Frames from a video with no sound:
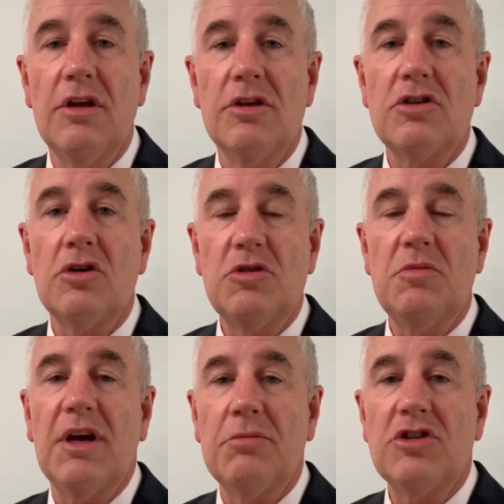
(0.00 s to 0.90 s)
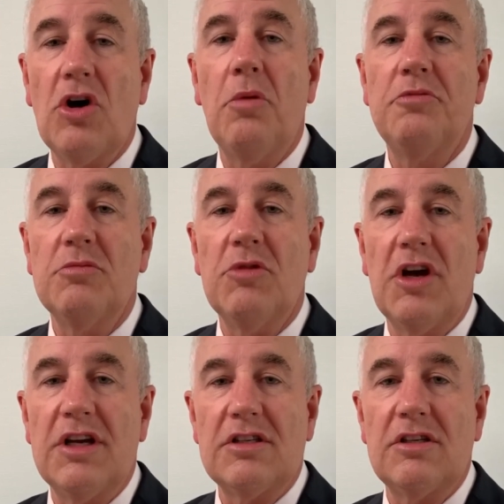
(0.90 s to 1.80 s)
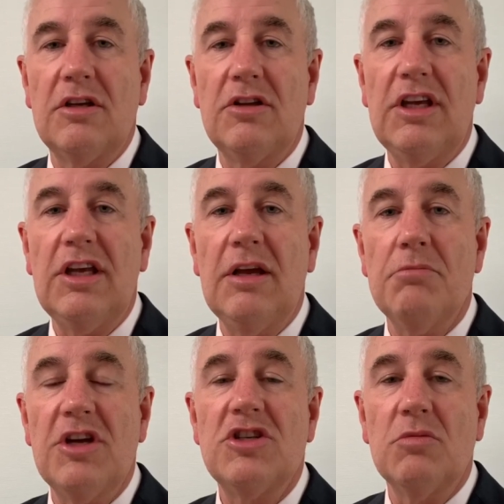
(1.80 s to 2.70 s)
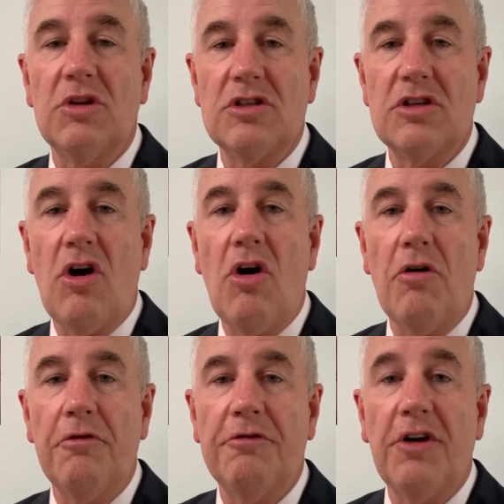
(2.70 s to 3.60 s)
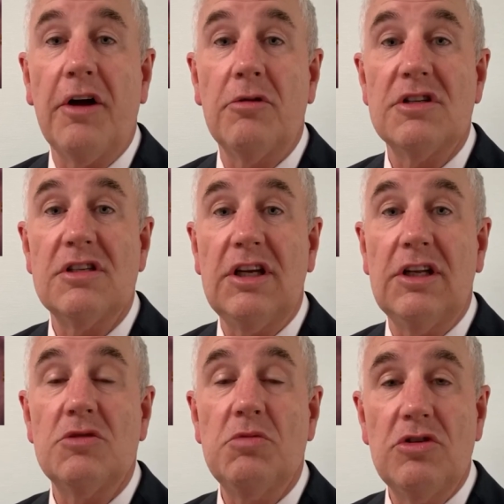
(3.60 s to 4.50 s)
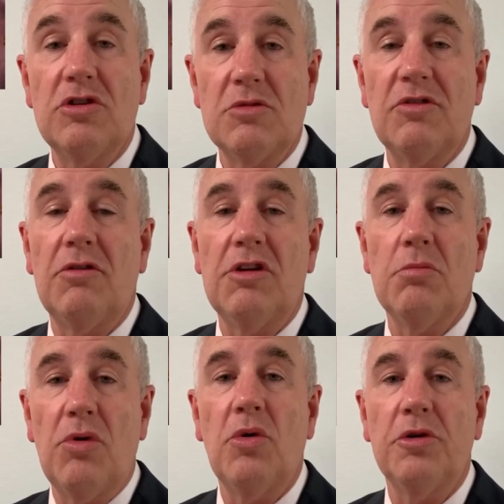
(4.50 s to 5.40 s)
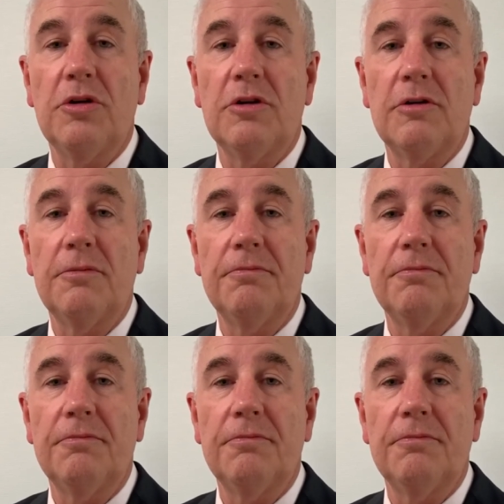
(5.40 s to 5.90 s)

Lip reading: So to be able to optimize the measurement of virus in sputum is very important.